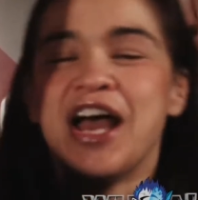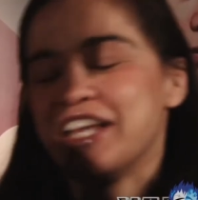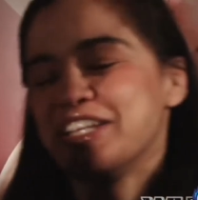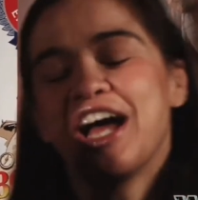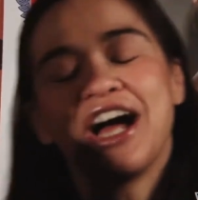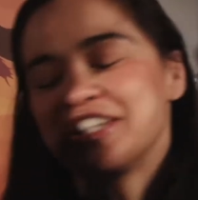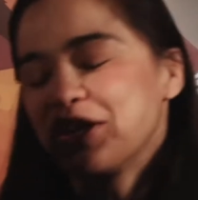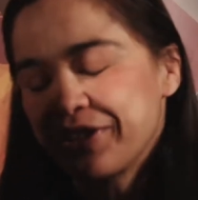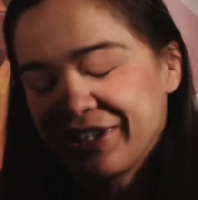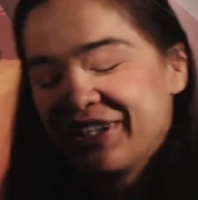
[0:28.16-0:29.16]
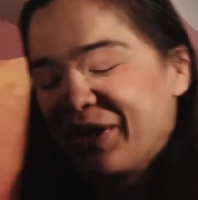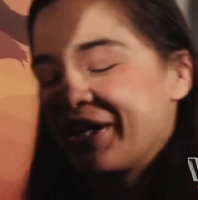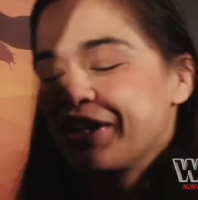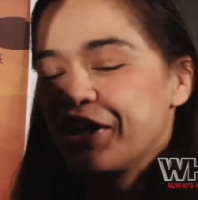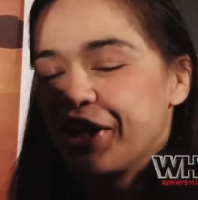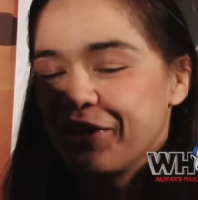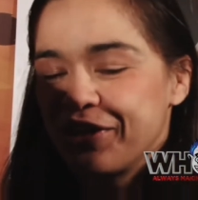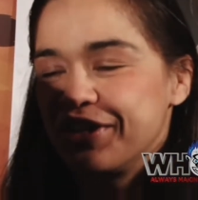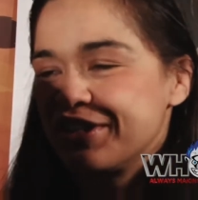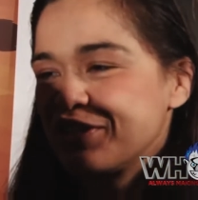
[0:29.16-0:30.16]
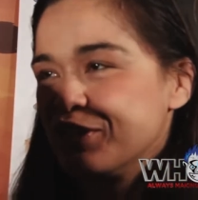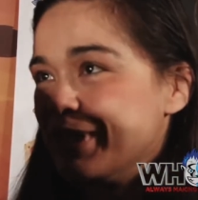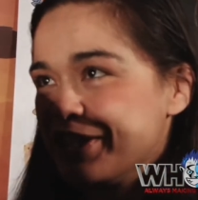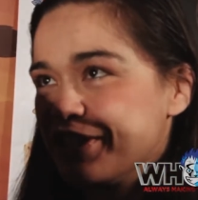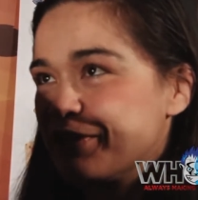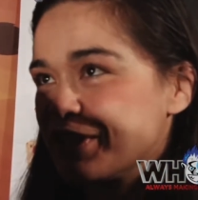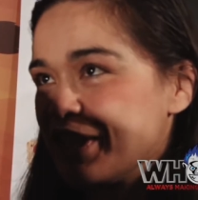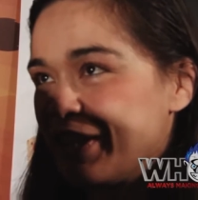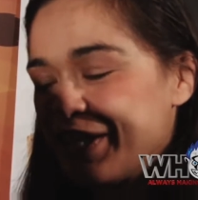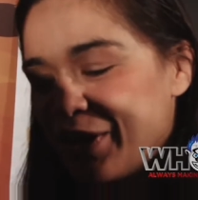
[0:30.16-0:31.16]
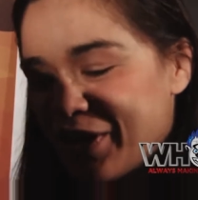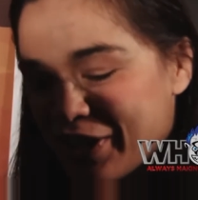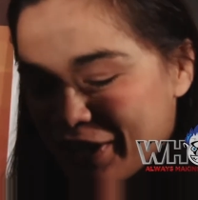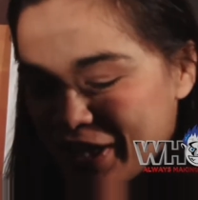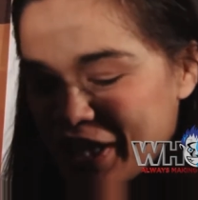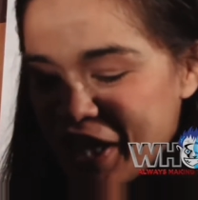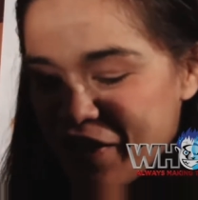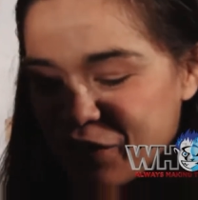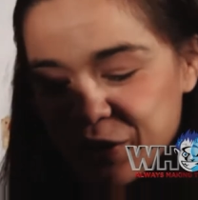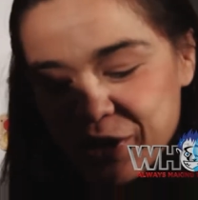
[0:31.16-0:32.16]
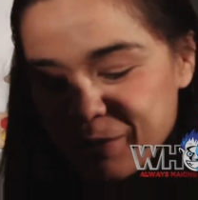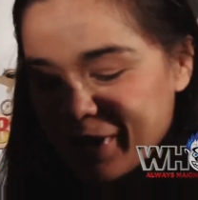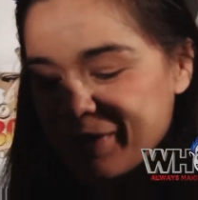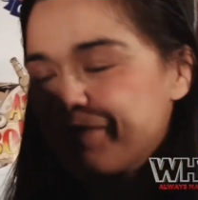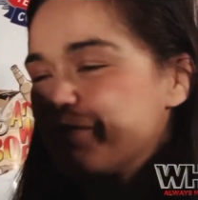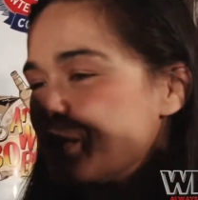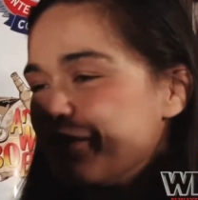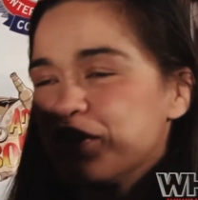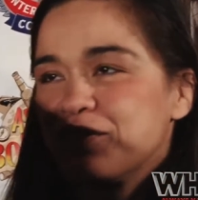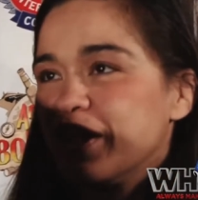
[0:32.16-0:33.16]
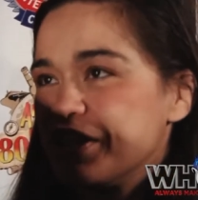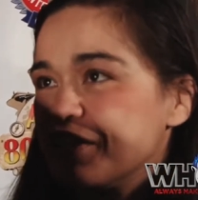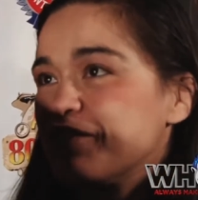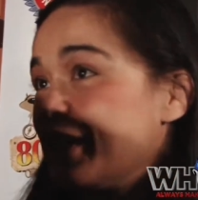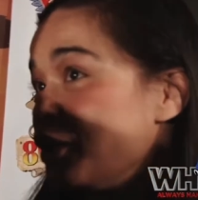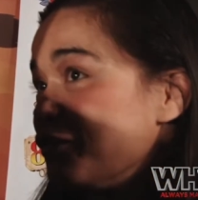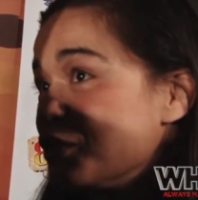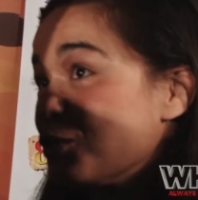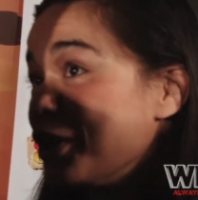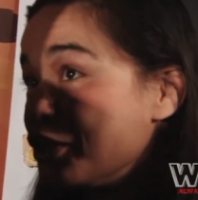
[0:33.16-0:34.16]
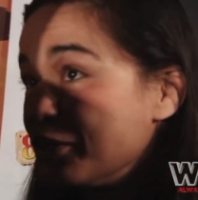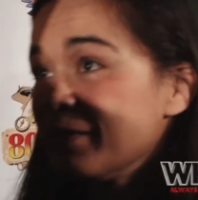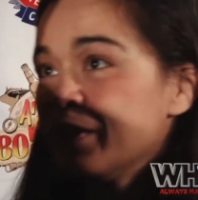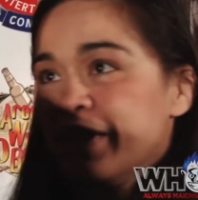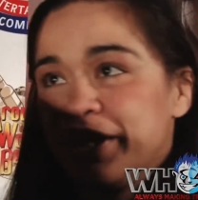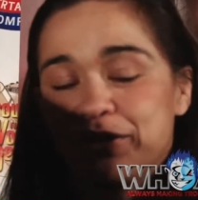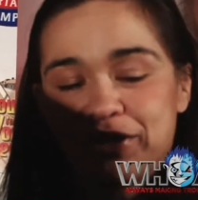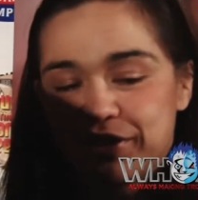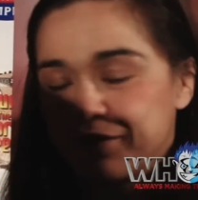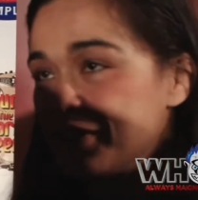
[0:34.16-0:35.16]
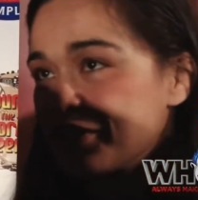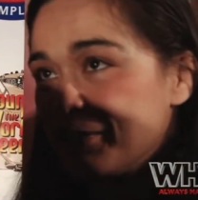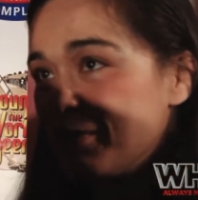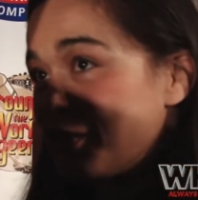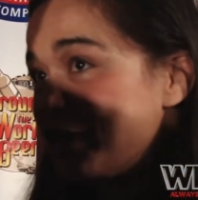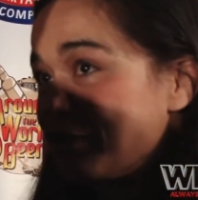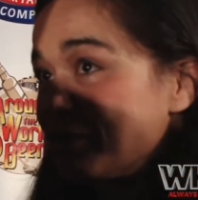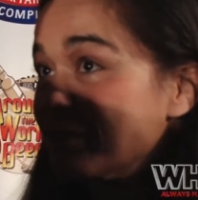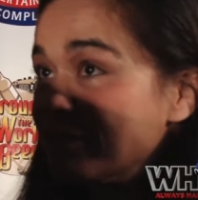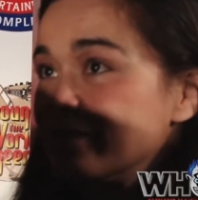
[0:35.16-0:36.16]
Yeah, I don't think there's too many secrets here. You know, I think if you look at my previous fights, it's fairly obvious what I do. I don't think this fight's going to be very different.